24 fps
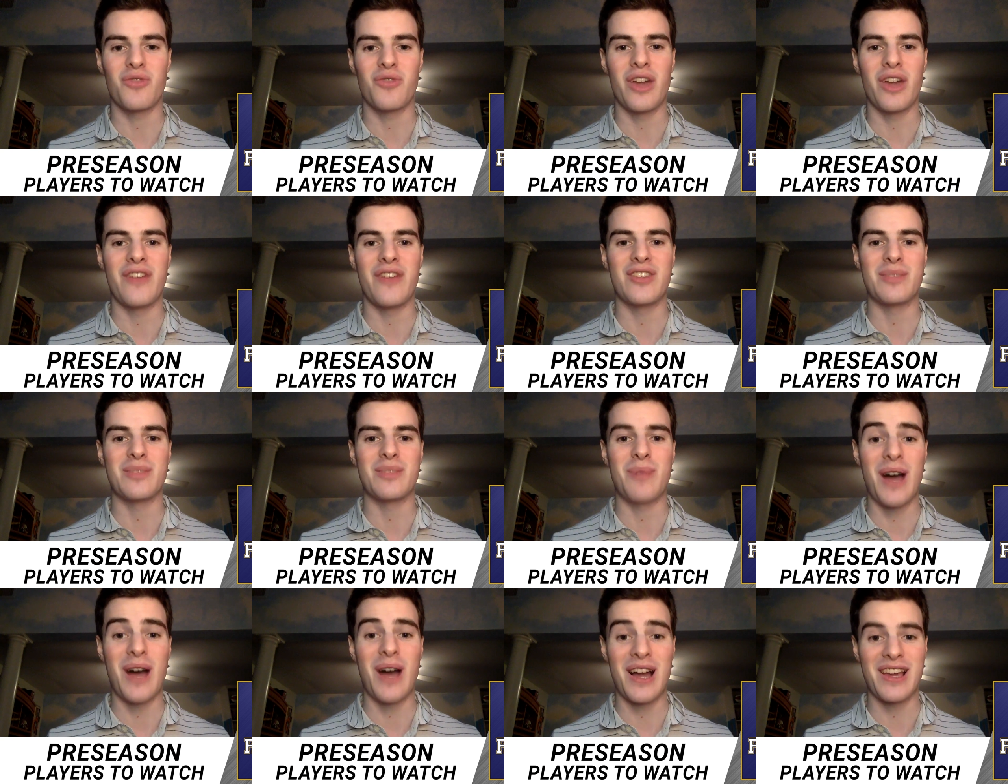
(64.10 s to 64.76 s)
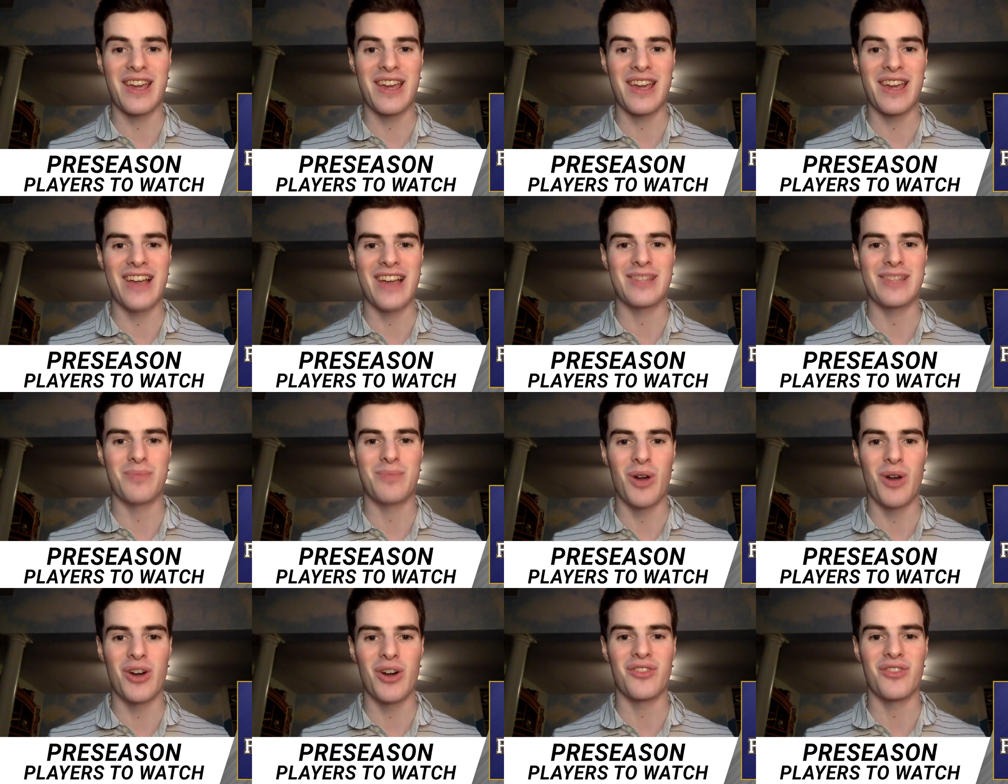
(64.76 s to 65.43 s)
Ravens
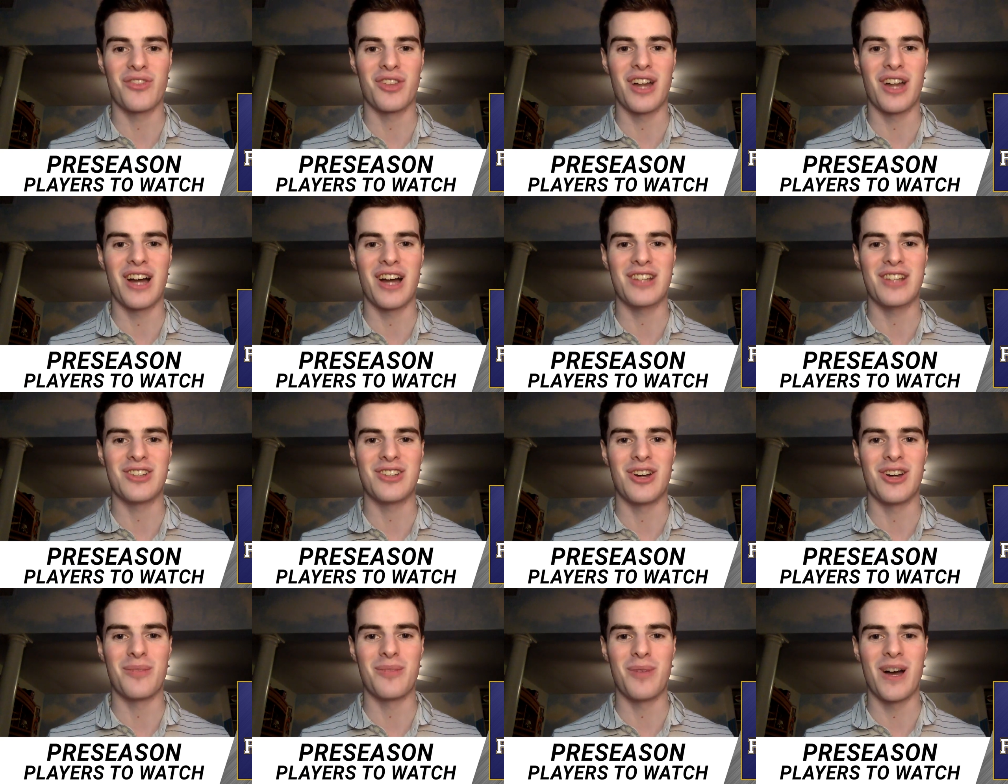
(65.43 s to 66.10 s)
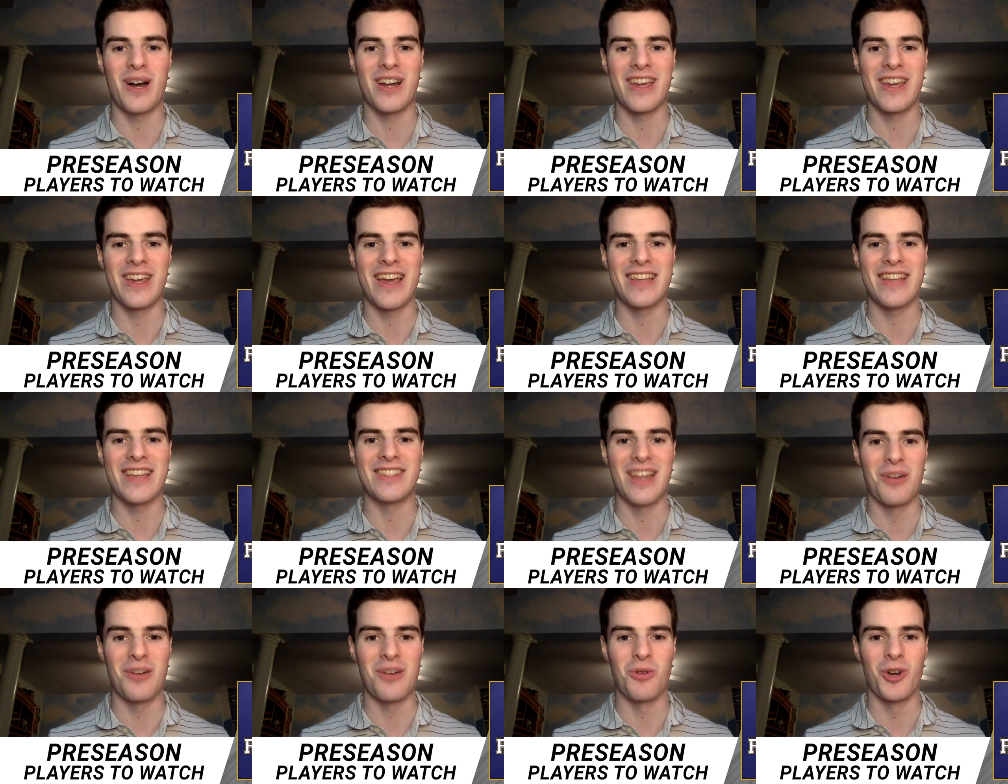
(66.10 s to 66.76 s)
podcast, part of the Locked On
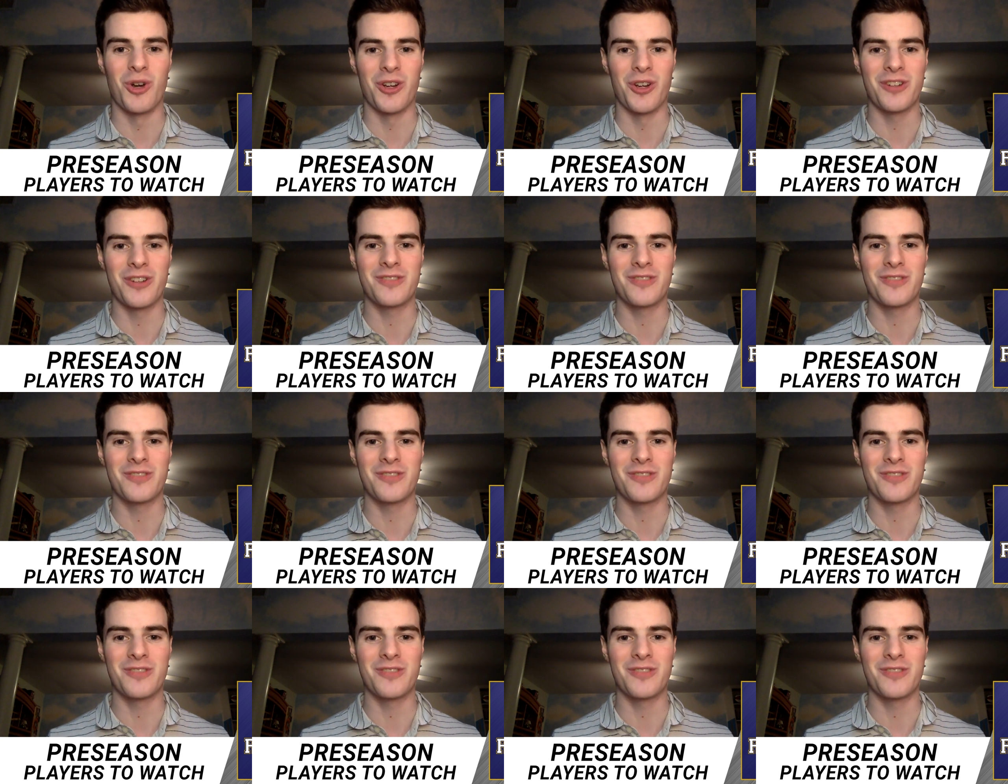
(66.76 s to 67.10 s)
Podcast Network.